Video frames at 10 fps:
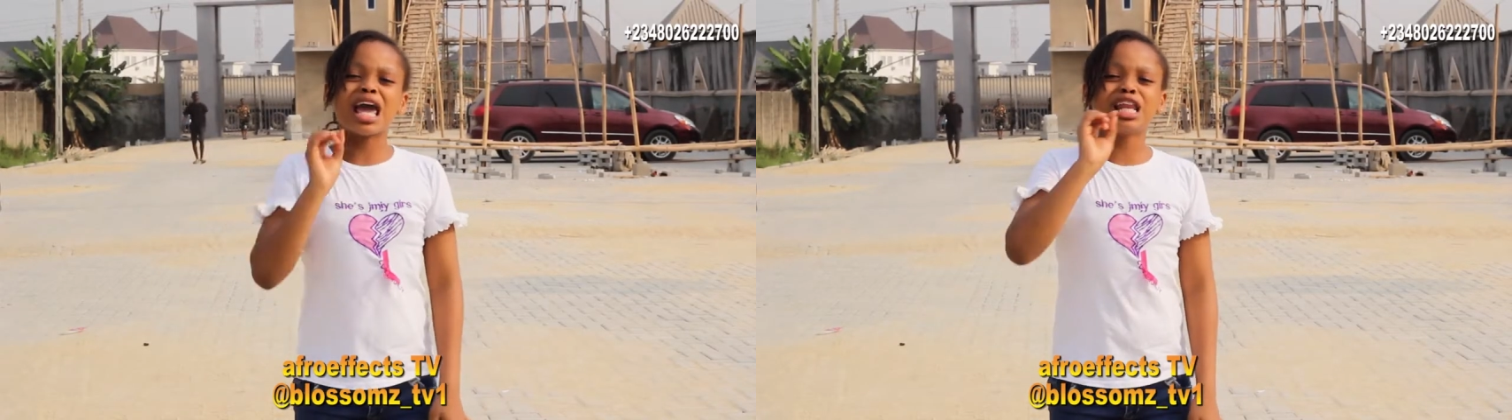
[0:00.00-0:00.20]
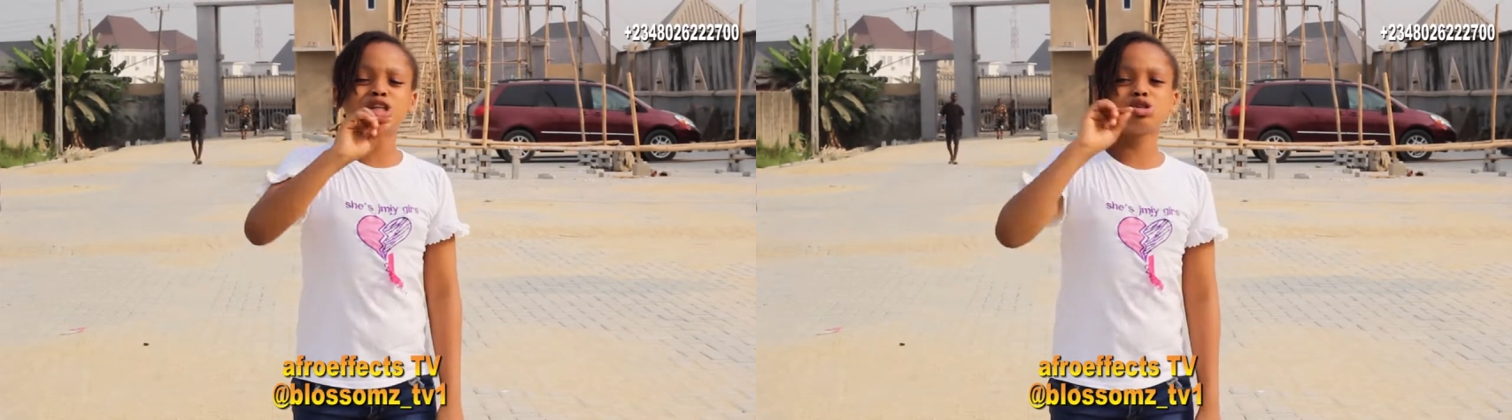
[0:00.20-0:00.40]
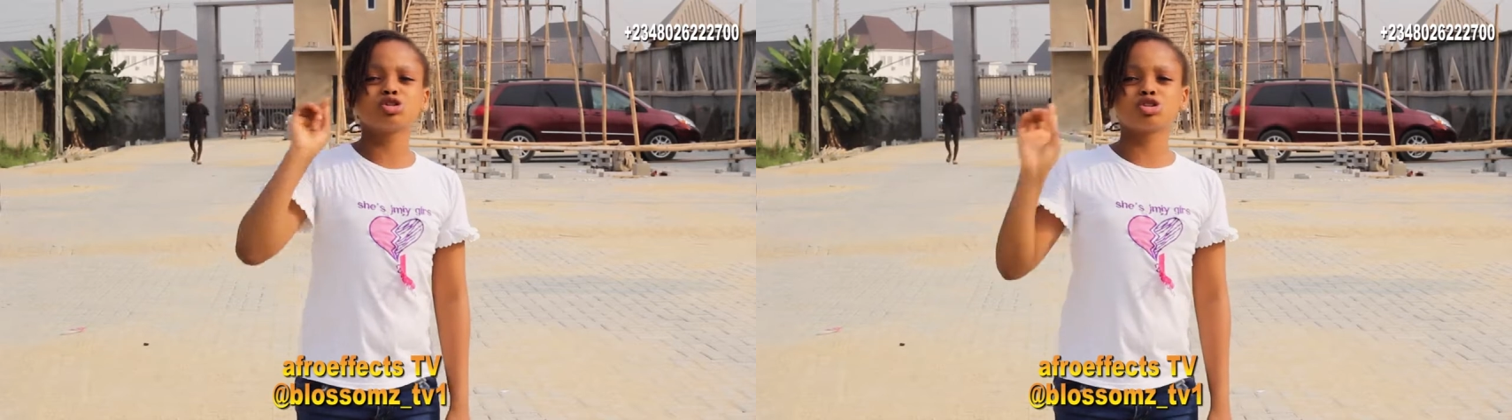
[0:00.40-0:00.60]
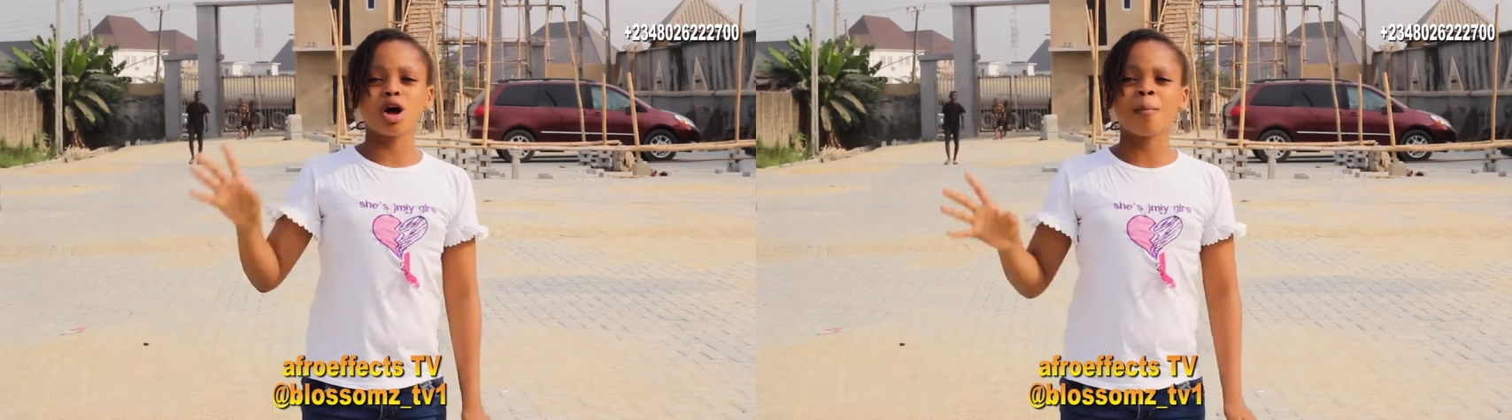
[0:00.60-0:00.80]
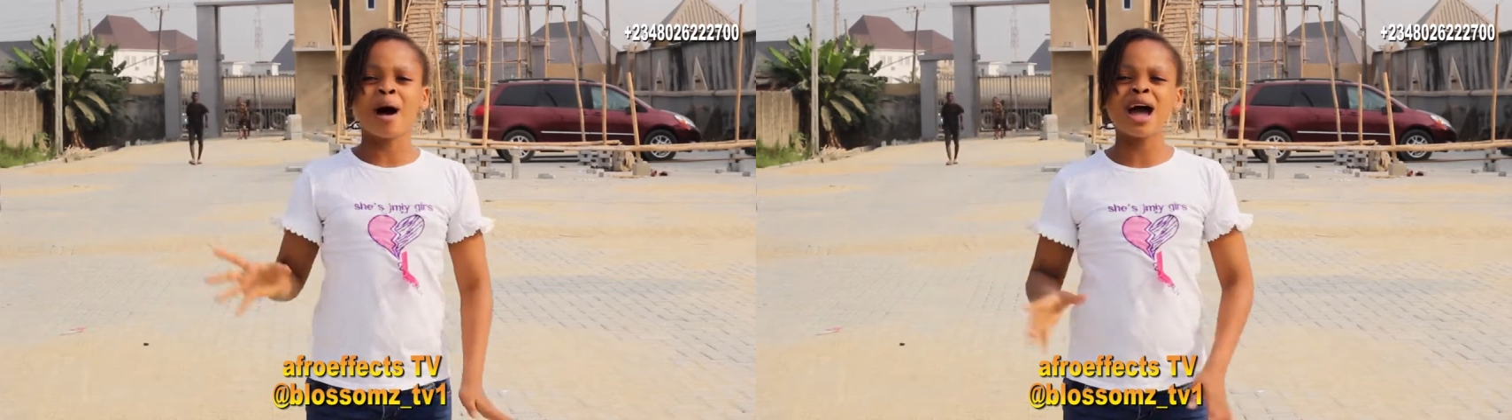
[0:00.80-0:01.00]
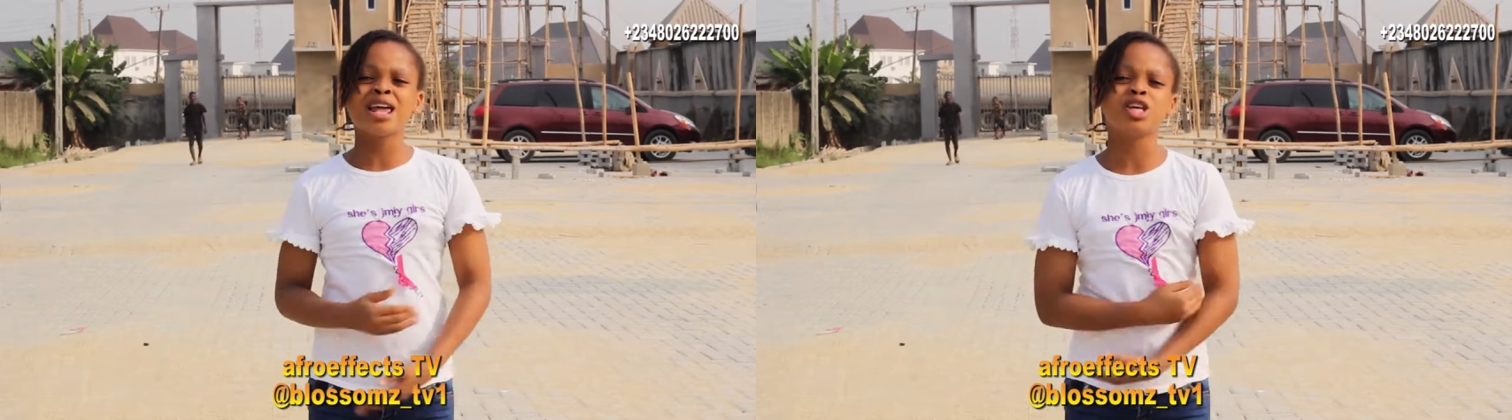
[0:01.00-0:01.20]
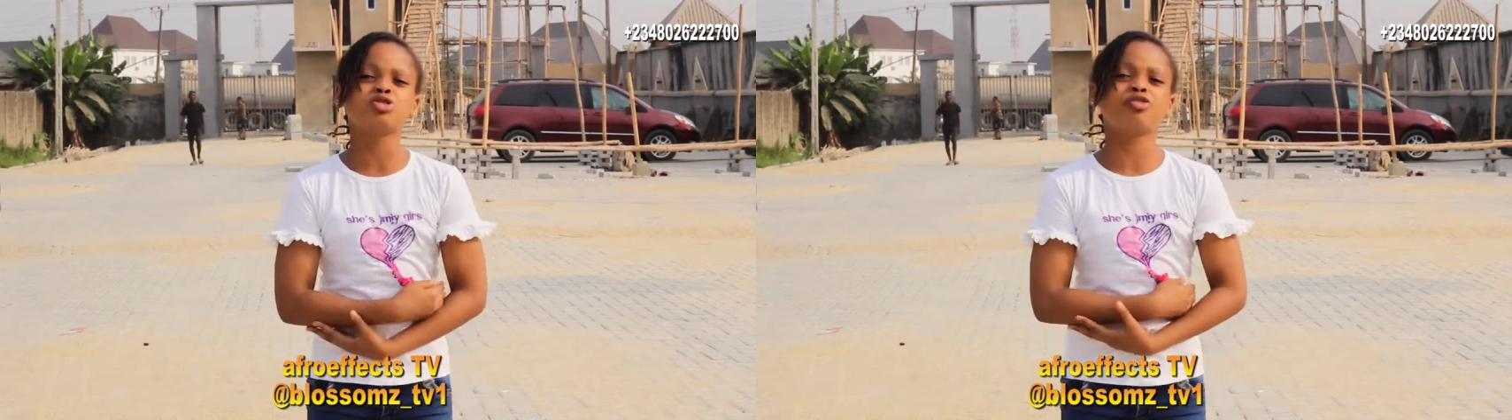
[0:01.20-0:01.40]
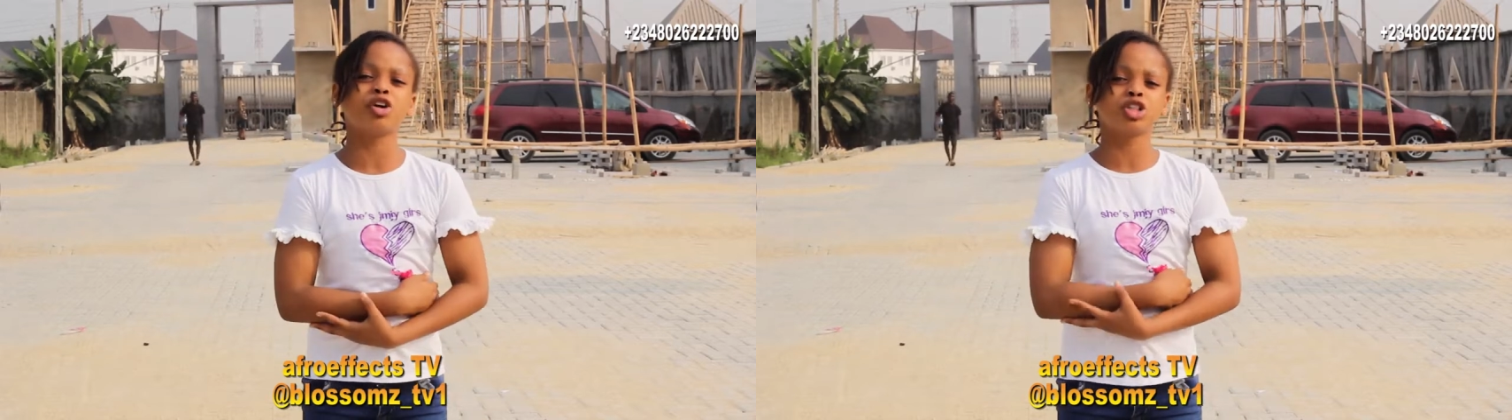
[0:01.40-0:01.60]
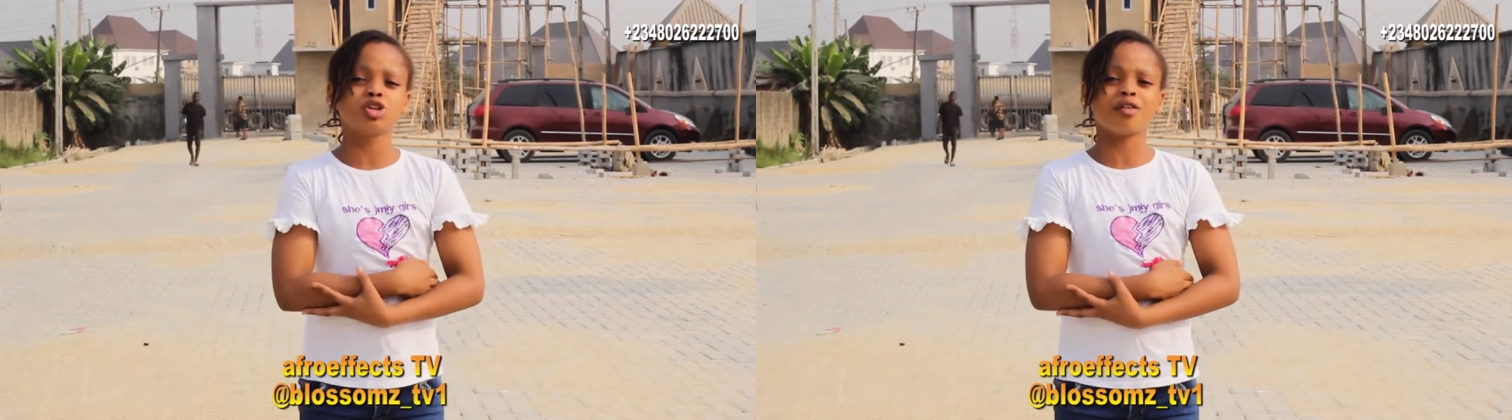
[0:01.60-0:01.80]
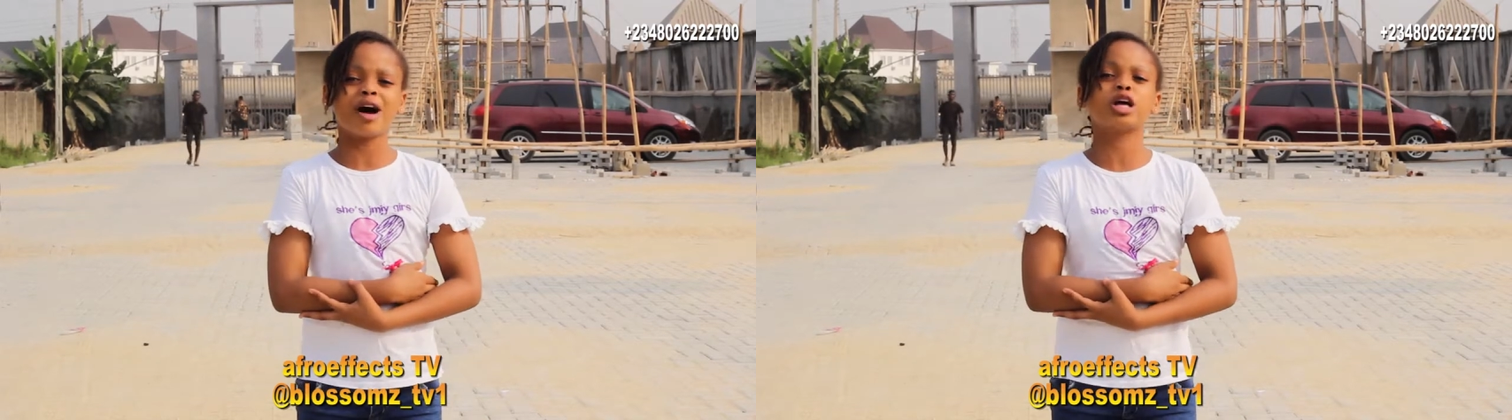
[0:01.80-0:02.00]
a little slumber, a little
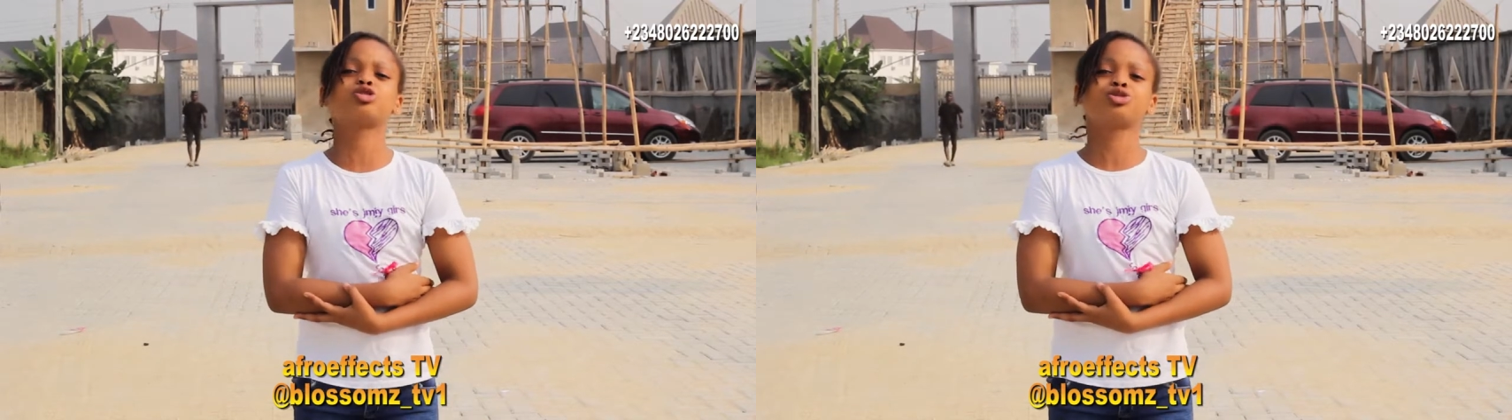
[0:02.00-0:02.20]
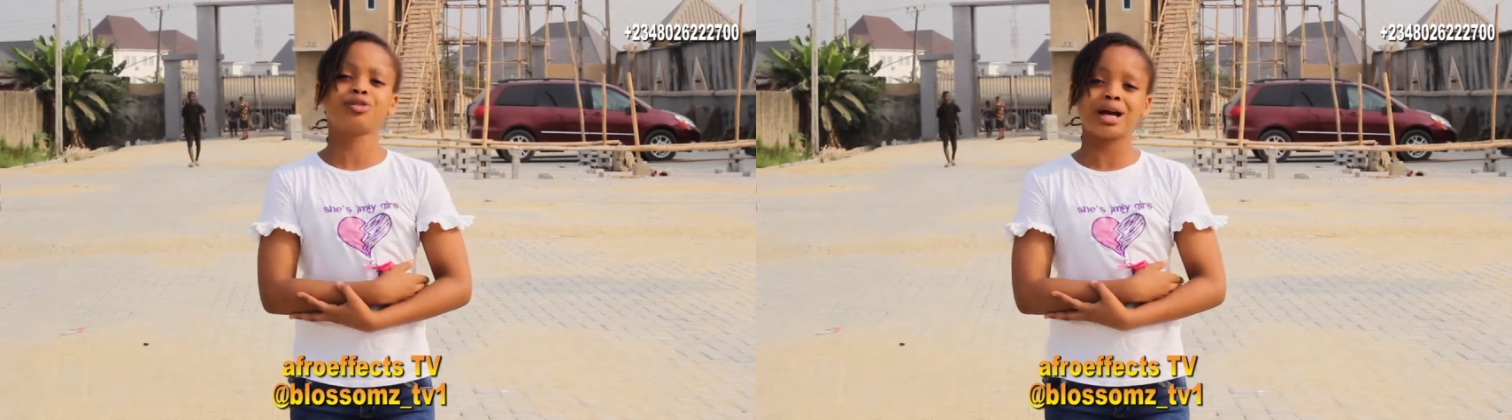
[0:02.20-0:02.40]
folding of hands to